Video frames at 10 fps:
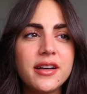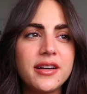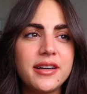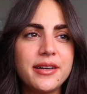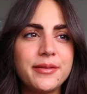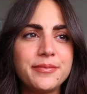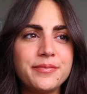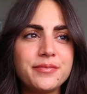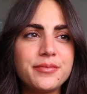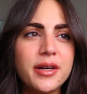
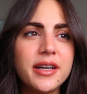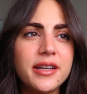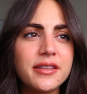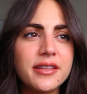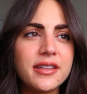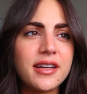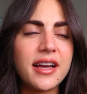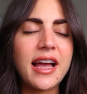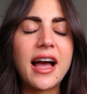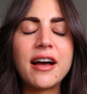But
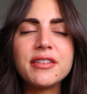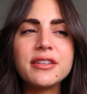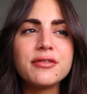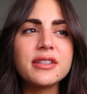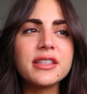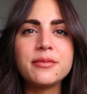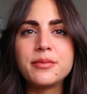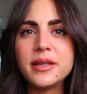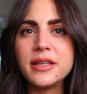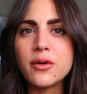I haven't really
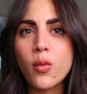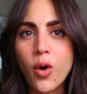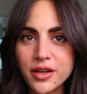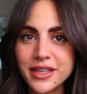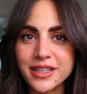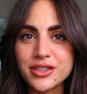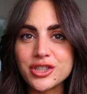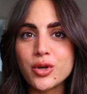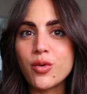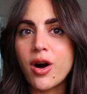been wanting to
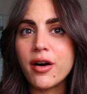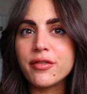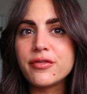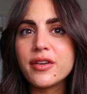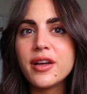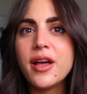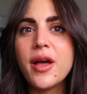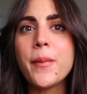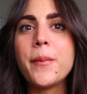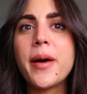show off
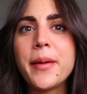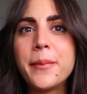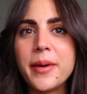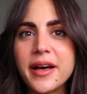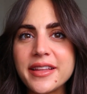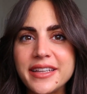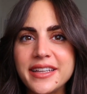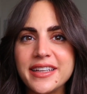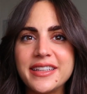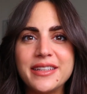my
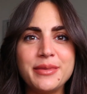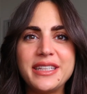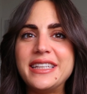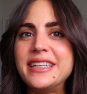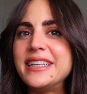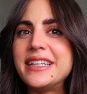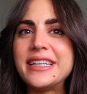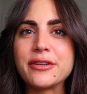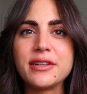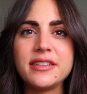belly in a
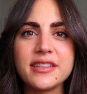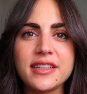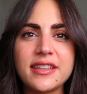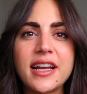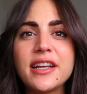bikini or anything like that.